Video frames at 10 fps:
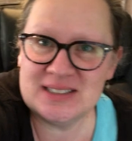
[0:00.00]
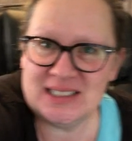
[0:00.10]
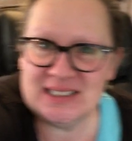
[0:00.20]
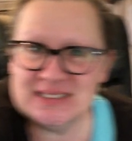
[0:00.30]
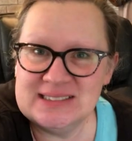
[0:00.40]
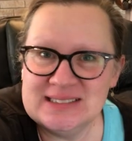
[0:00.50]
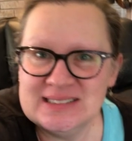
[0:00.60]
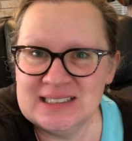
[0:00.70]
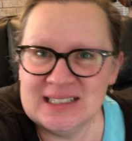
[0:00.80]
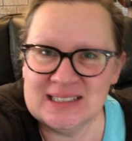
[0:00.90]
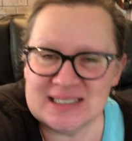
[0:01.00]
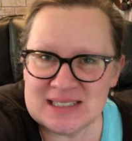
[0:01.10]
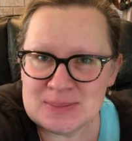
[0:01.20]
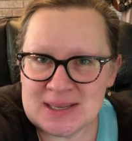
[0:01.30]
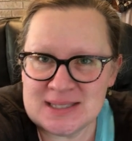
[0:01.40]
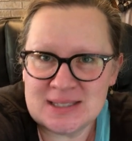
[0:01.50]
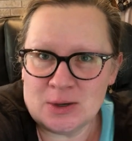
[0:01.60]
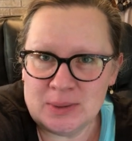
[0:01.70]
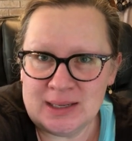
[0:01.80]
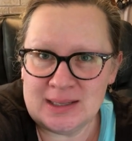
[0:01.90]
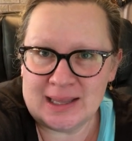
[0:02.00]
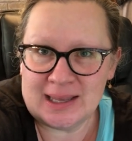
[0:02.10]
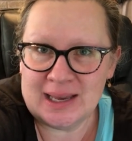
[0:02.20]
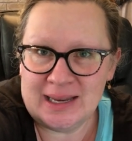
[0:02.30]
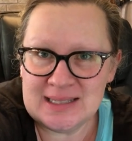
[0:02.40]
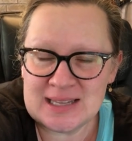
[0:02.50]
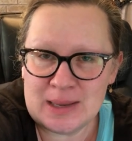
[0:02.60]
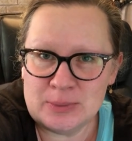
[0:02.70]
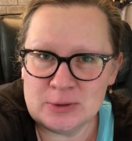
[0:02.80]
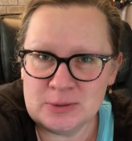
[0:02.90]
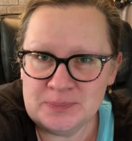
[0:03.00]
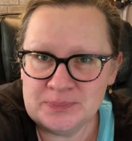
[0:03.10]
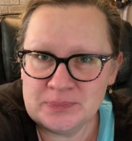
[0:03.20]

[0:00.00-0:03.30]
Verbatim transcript: see? This is my sewing, like cutting table.